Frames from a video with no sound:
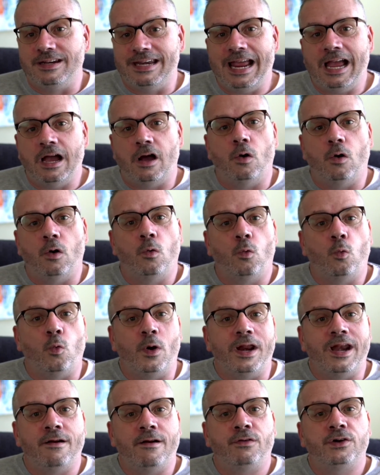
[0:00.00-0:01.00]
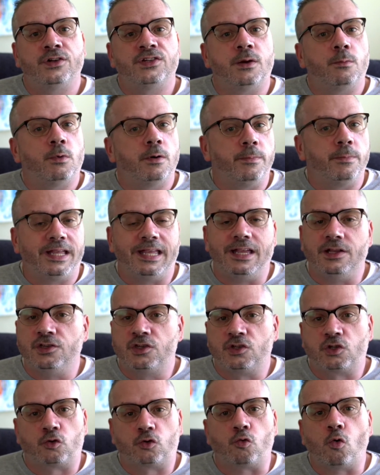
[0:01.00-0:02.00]
Now, whenever someone
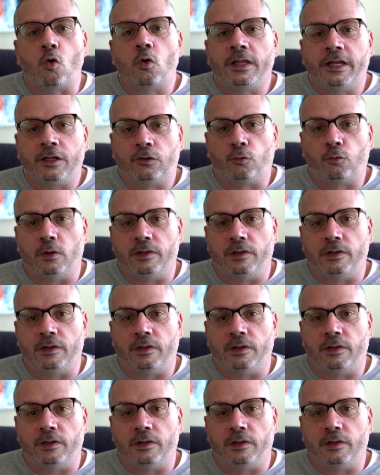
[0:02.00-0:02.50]
begins scrolling